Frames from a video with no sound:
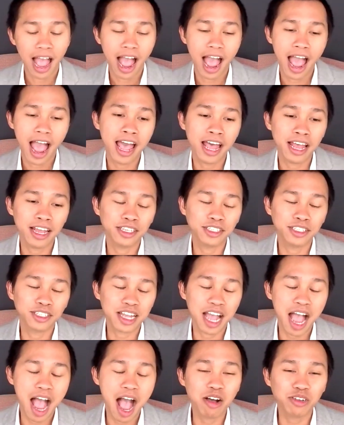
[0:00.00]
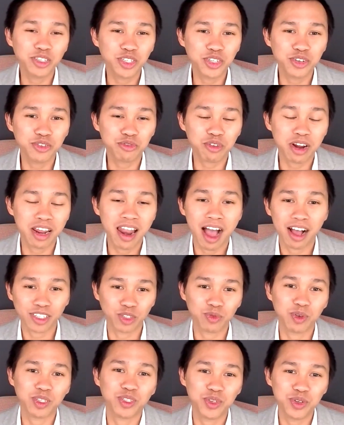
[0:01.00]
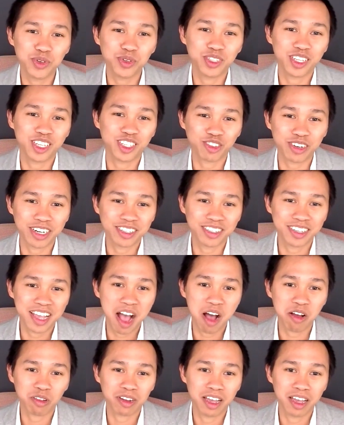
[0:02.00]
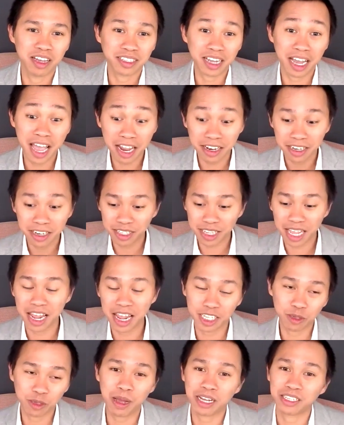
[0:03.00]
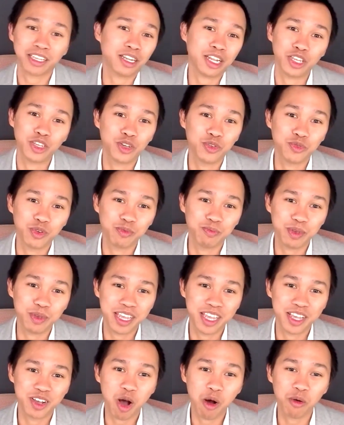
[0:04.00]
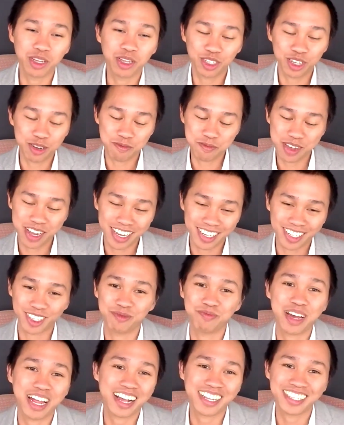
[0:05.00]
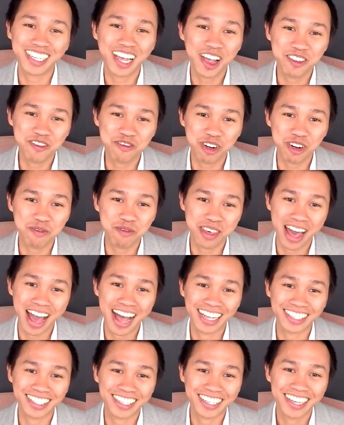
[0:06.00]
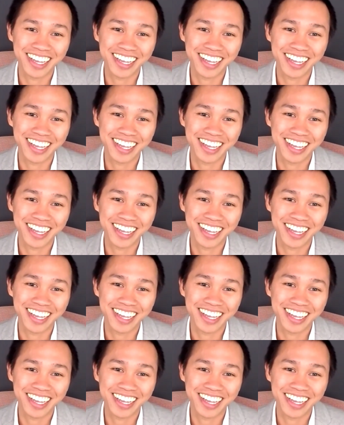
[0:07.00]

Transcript: And how do you relax? What's your distressing outlet? I understand expectedly you would be going to the beach, but aside from that,